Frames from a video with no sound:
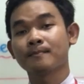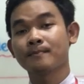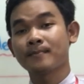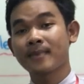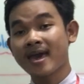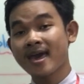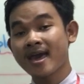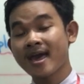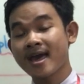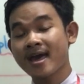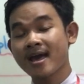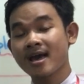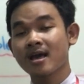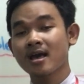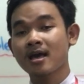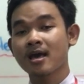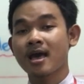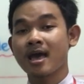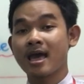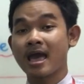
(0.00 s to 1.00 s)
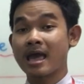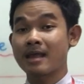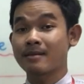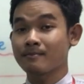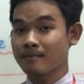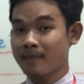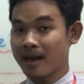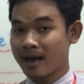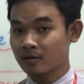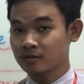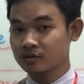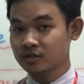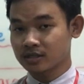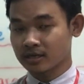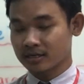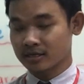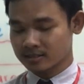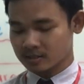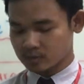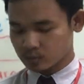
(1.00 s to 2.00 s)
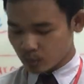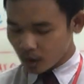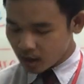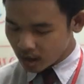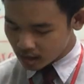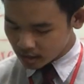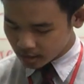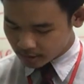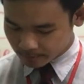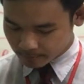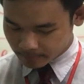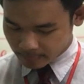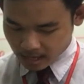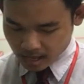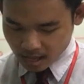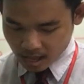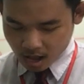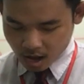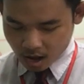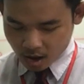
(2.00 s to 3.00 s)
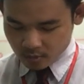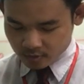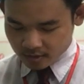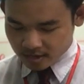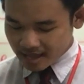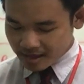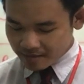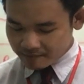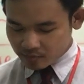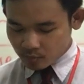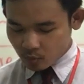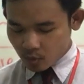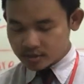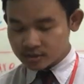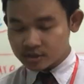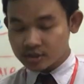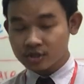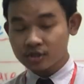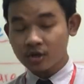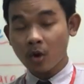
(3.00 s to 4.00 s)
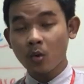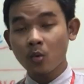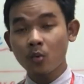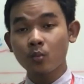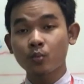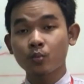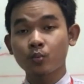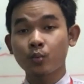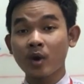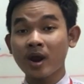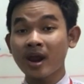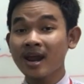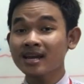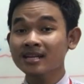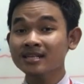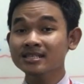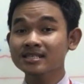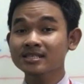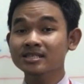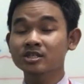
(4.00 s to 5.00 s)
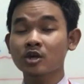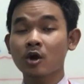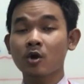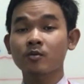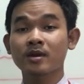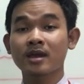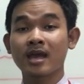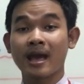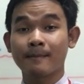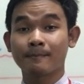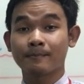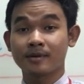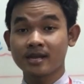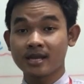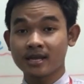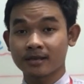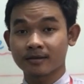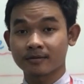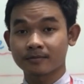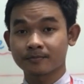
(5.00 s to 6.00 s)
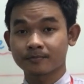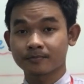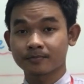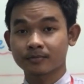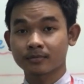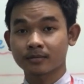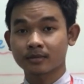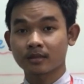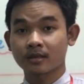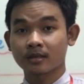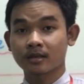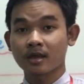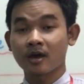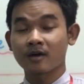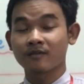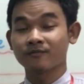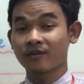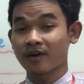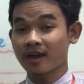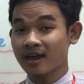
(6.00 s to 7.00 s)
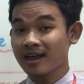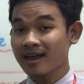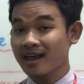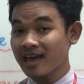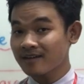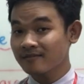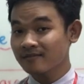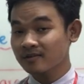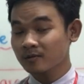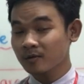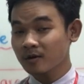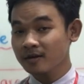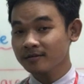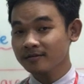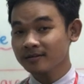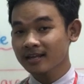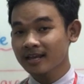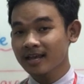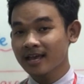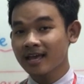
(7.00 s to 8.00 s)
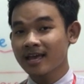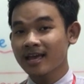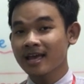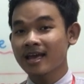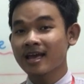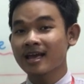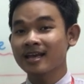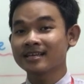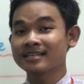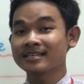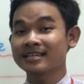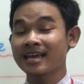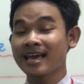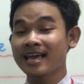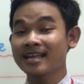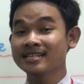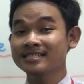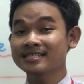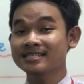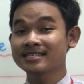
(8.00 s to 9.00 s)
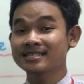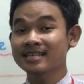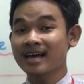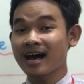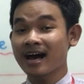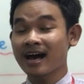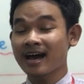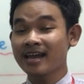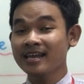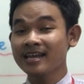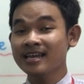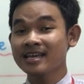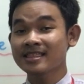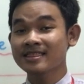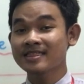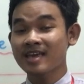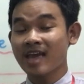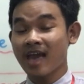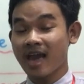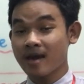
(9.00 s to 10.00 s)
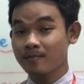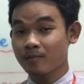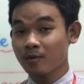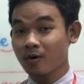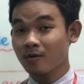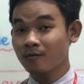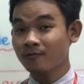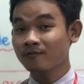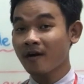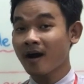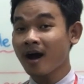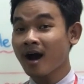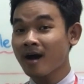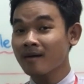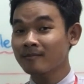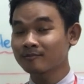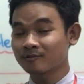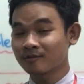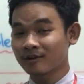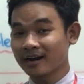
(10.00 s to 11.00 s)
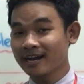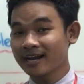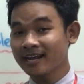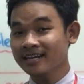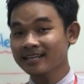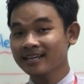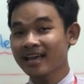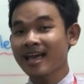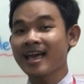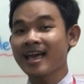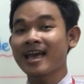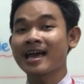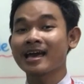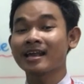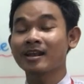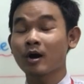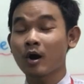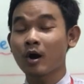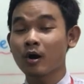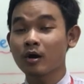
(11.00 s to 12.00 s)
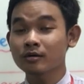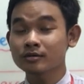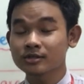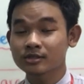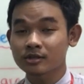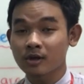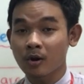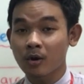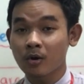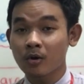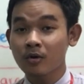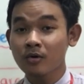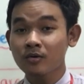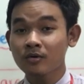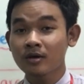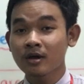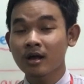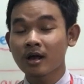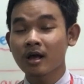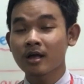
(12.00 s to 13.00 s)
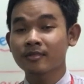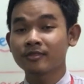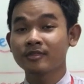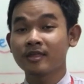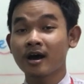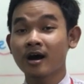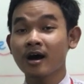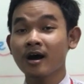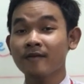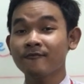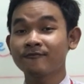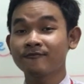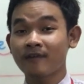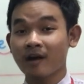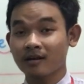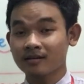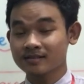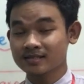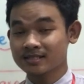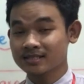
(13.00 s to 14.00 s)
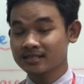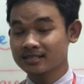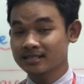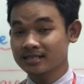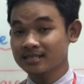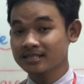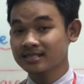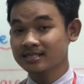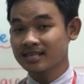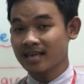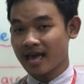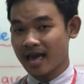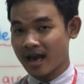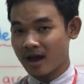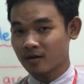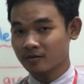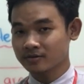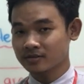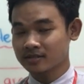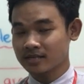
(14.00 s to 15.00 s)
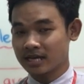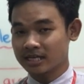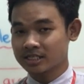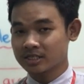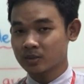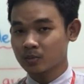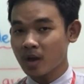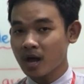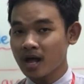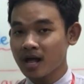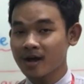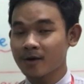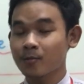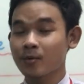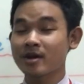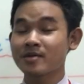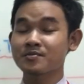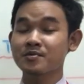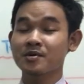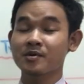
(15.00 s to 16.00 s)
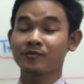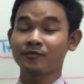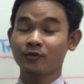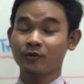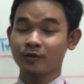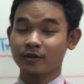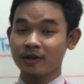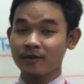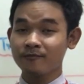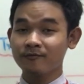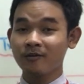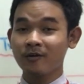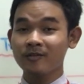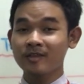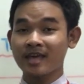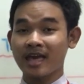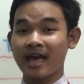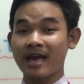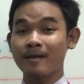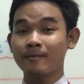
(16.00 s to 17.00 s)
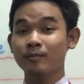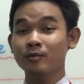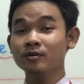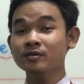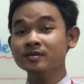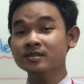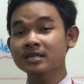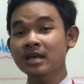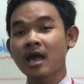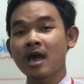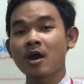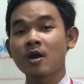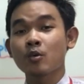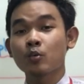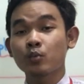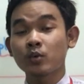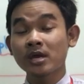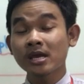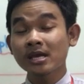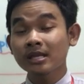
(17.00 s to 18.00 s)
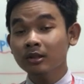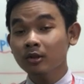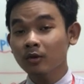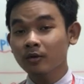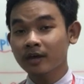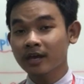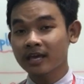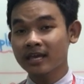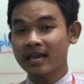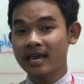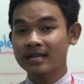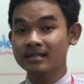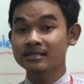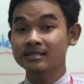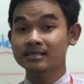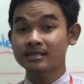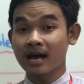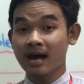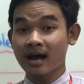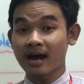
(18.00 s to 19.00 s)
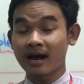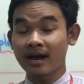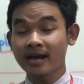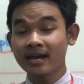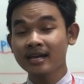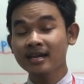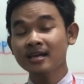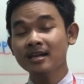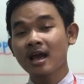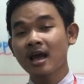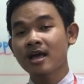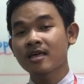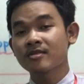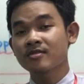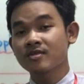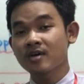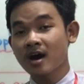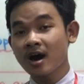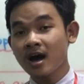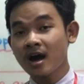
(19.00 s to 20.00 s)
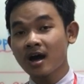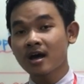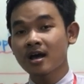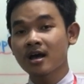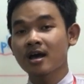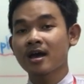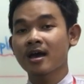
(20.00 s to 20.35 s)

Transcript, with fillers: bear, and mouse as well. Okay, everyone, so where the story happening? Where, everyone? Inside the apple farm, right? And also the fox's house as well. When we're looking for the apples, we're looking inside the